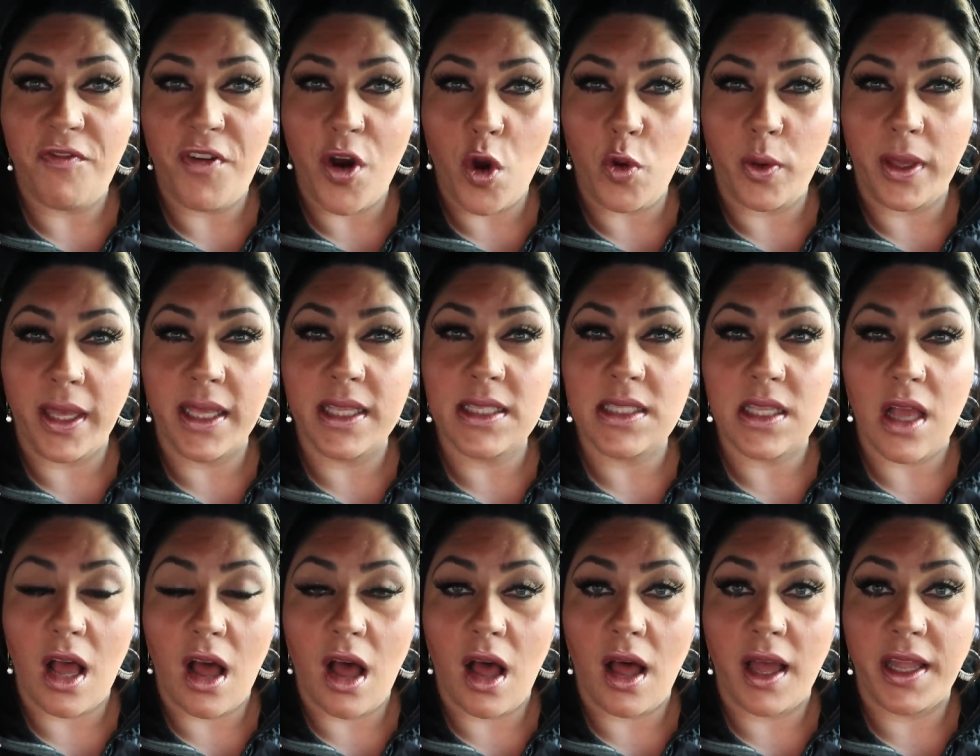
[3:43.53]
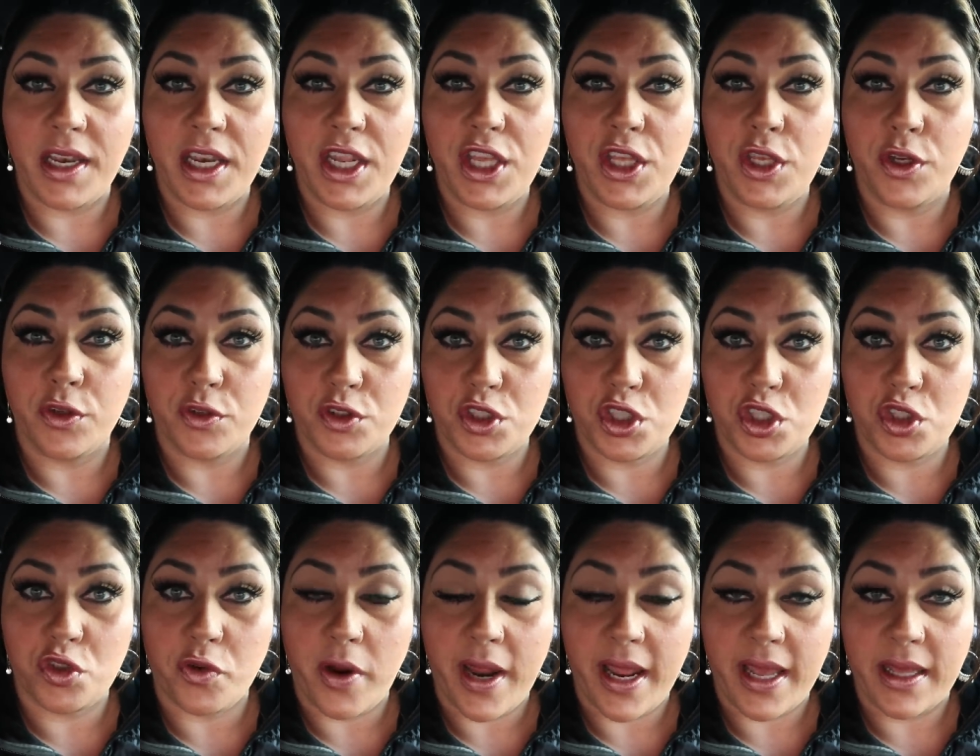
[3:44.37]
focus on your
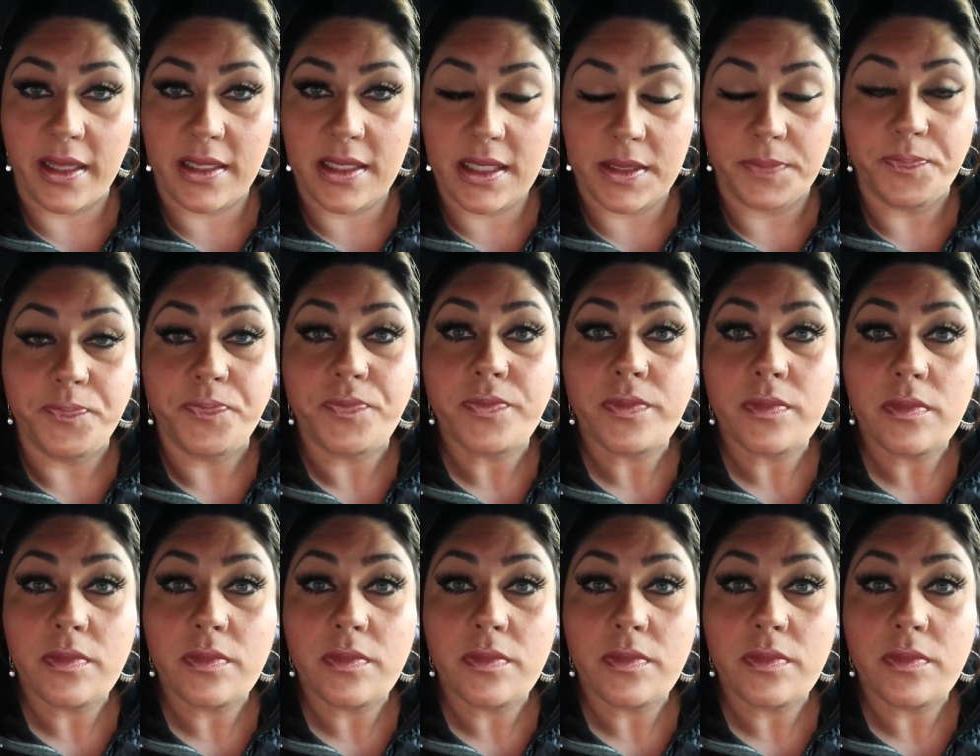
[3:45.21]
strengths.